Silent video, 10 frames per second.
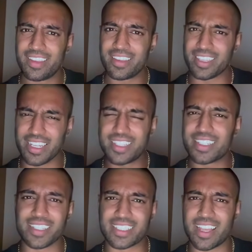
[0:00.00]
You need to
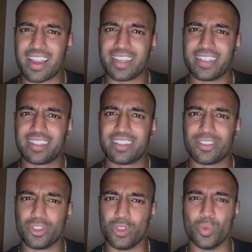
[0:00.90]
decide,
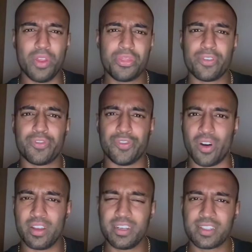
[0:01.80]
do you want the
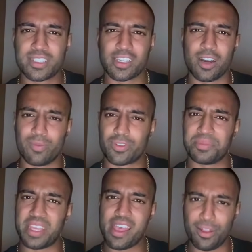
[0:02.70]
fun to come from
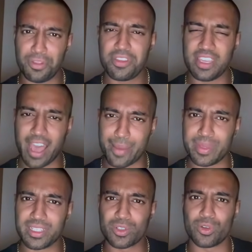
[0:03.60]
the healthy
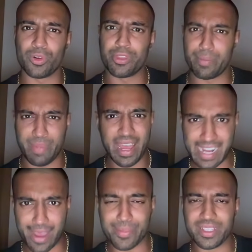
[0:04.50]
habits or the bad
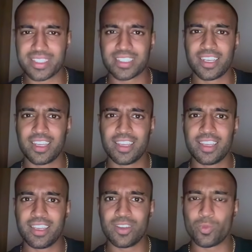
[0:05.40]
habits?
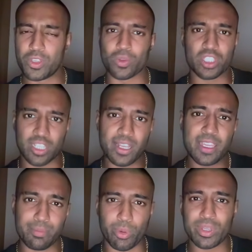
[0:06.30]
When you're stuck
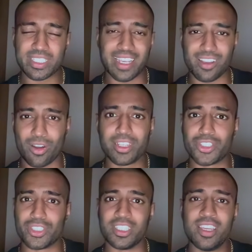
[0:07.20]
in boy
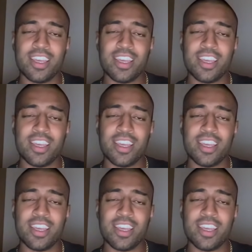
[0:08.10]
psychology,